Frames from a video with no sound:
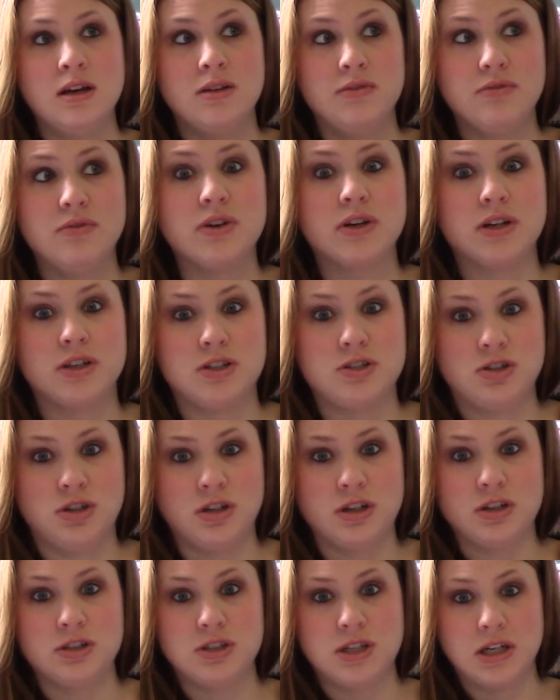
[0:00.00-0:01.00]
very
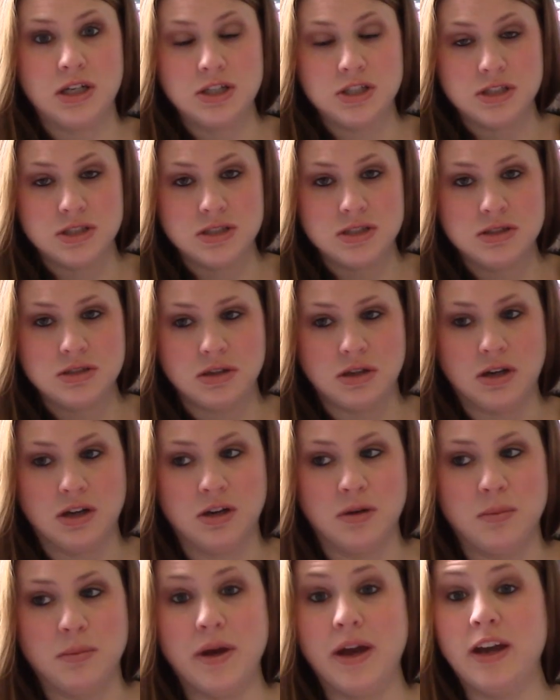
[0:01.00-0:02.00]
strong contractions,
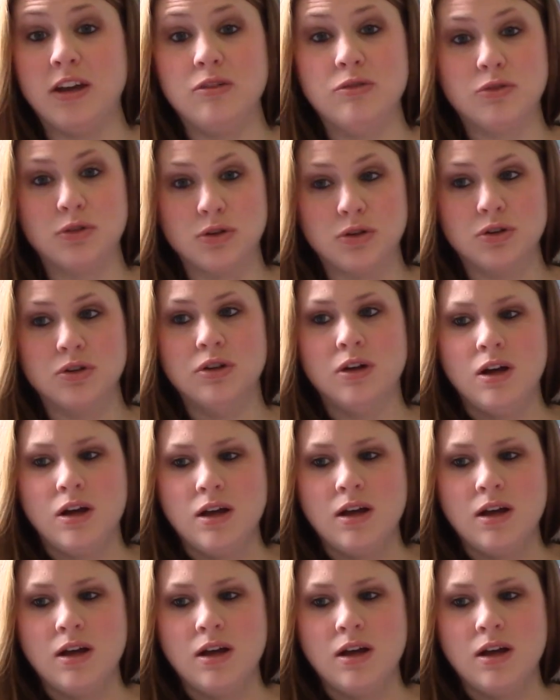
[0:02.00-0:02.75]
painful.